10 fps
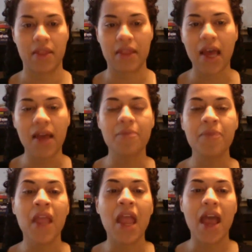that.
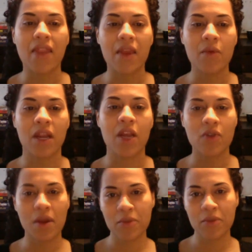And then when I
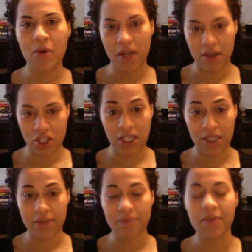crumb coat and
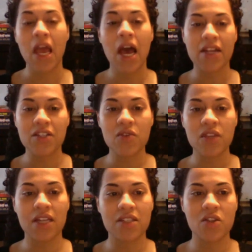chill, I do
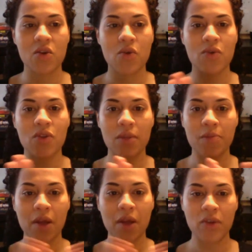that so the
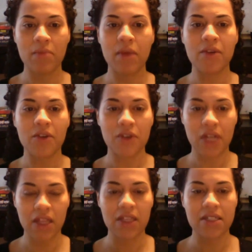buttercream
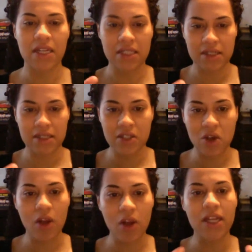underneath is nice and
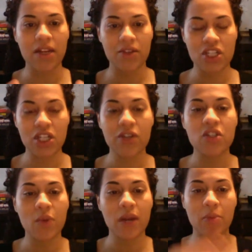solid and chilled.
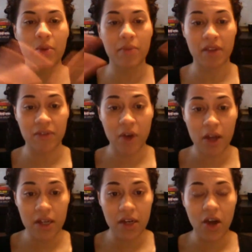So when I put my
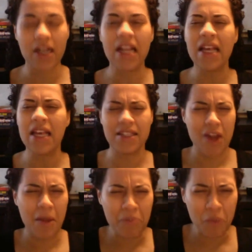fondant on, it's
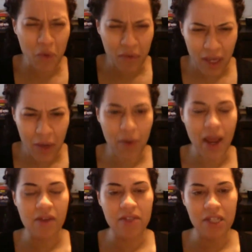not moving
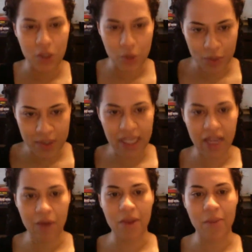around and oozing
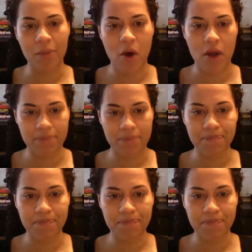out the bottom.